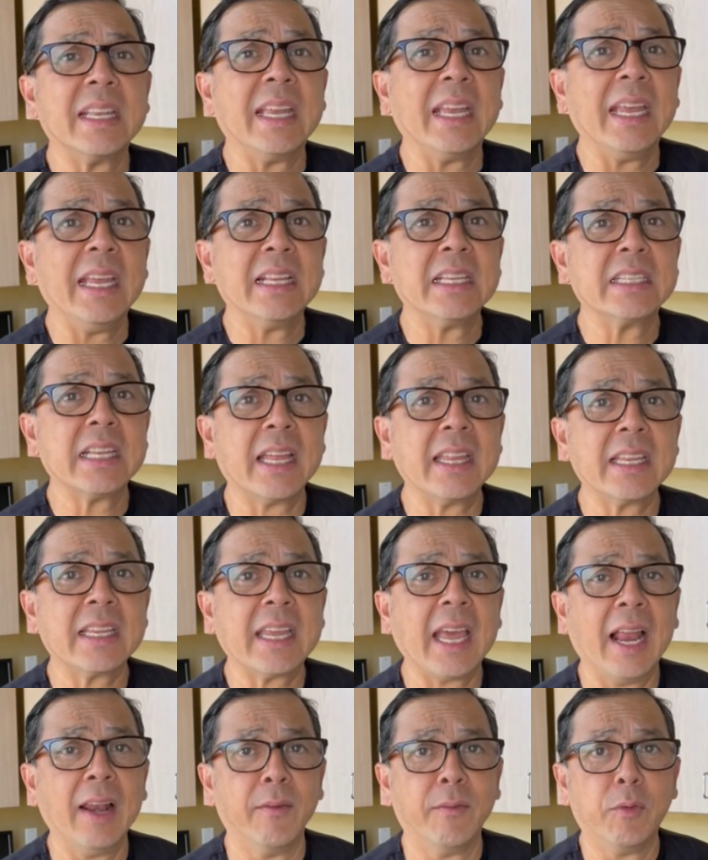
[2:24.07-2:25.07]
in Southern
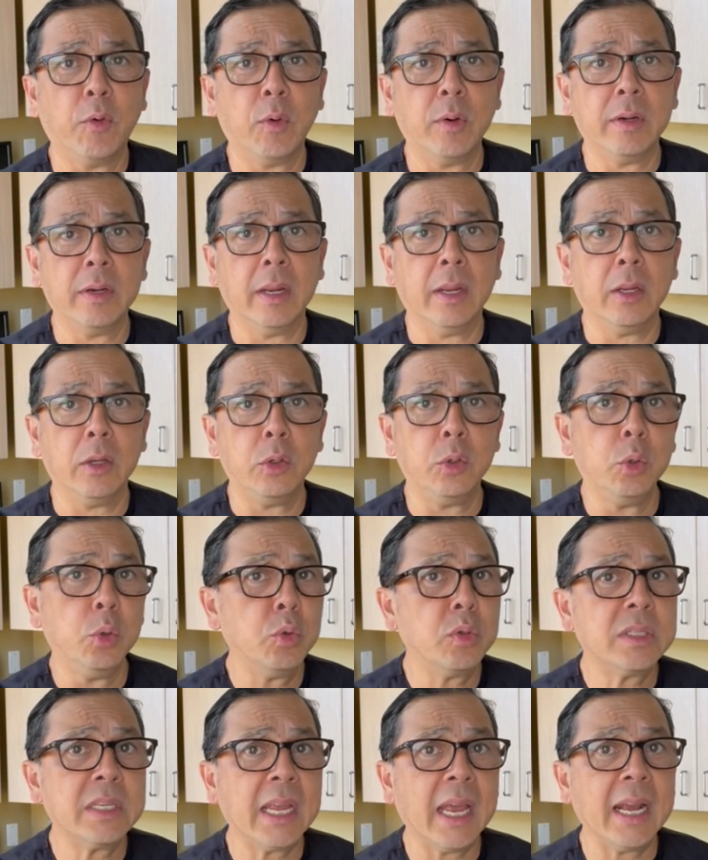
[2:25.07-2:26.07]
California
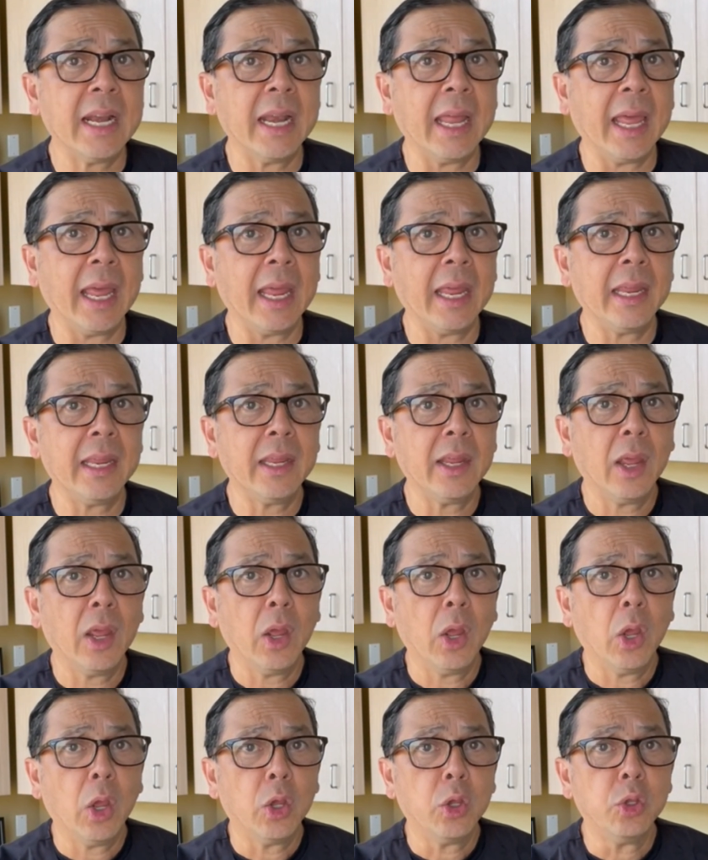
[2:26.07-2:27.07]
UCLA,
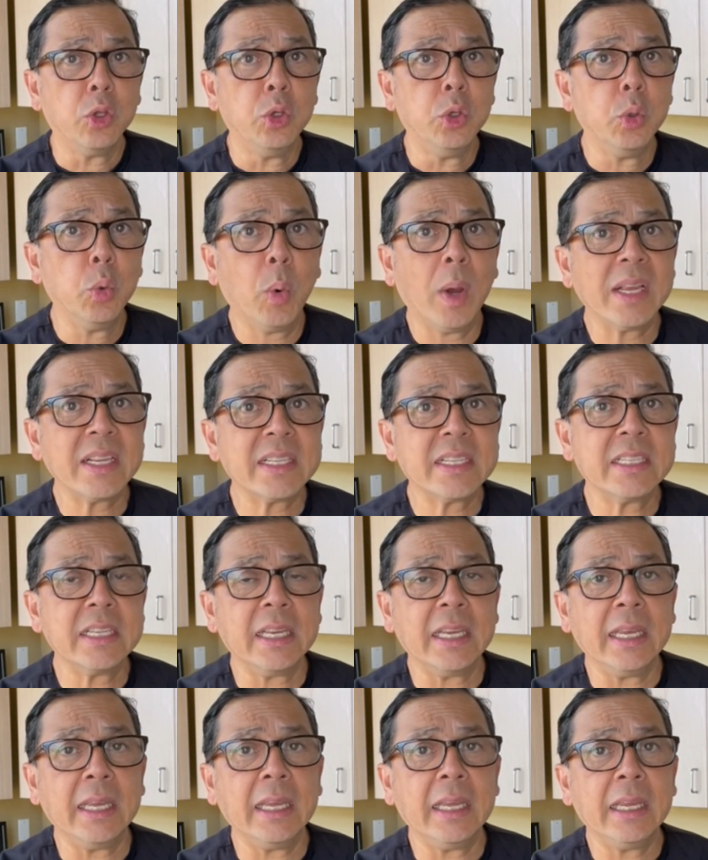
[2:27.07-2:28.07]

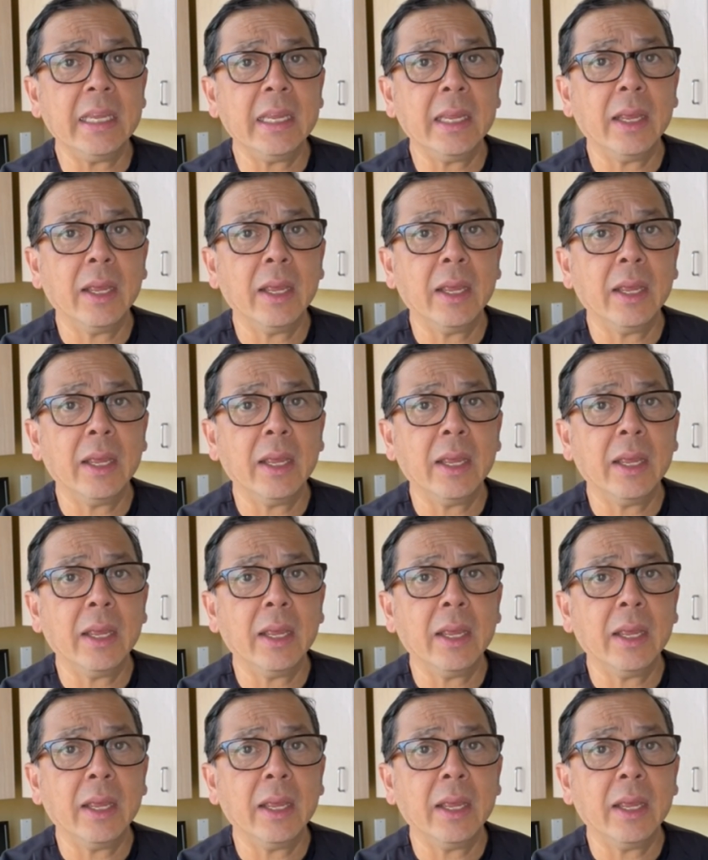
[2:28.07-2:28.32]
USC,